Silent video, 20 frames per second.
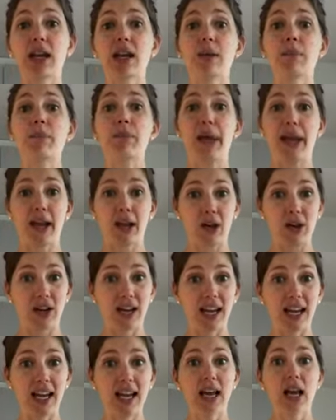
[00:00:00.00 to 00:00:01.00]
in a
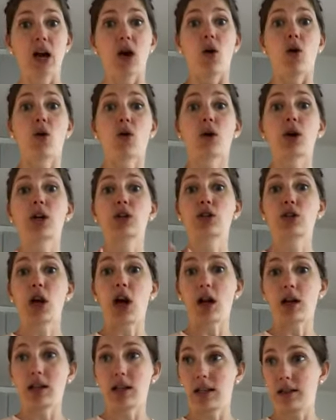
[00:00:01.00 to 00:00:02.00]
bakery or a
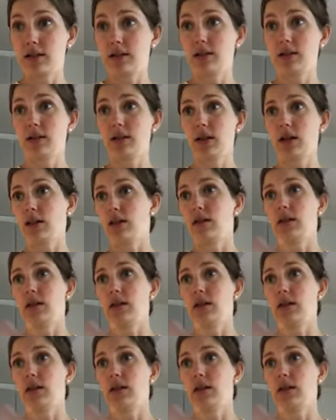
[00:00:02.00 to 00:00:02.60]
chocolate uh,